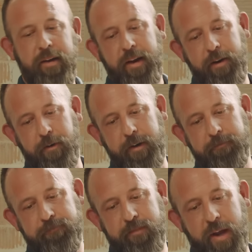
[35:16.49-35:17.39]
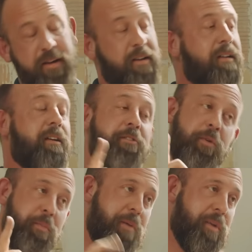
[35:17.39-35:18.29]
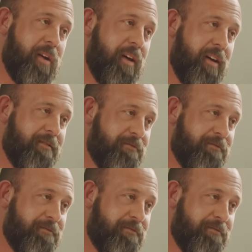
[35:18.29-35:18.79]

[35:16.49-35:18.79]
Anyway, I did get to repay my dad.